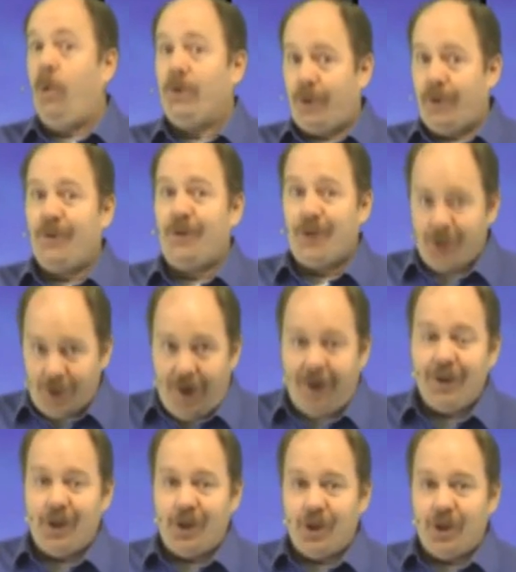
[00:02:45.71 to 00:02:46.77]
old Earth
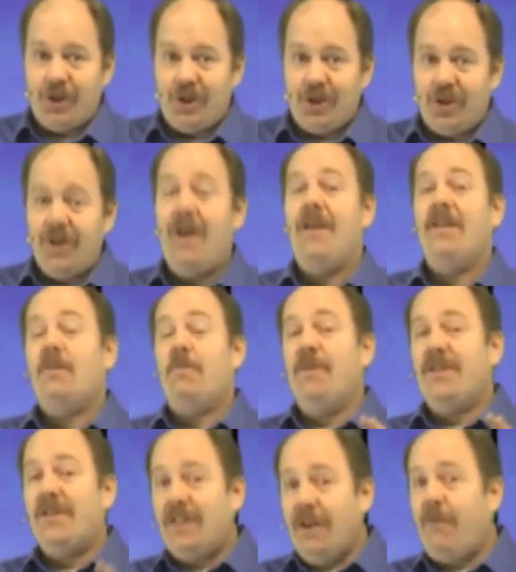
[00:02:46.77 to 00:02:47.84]
geologists
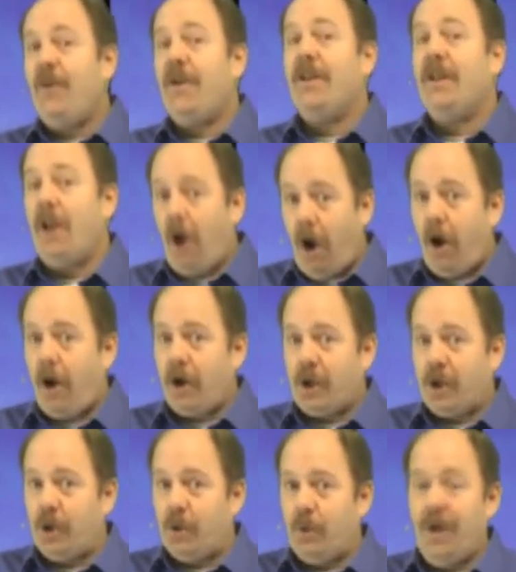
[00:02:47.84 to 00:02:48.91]
specifically
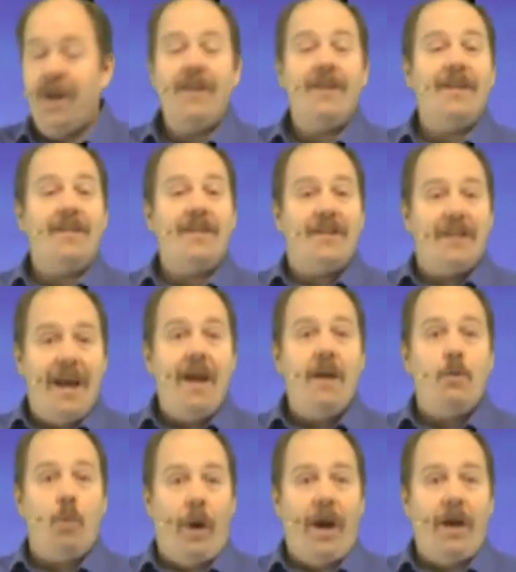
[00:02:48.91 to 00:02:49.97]
argue that
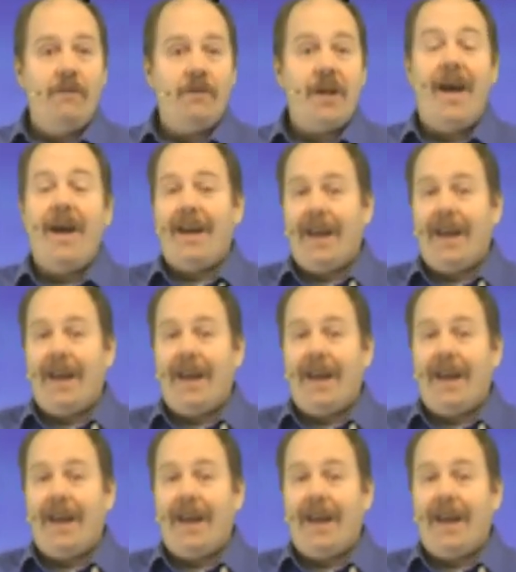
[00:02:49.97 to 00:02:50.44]
sand waves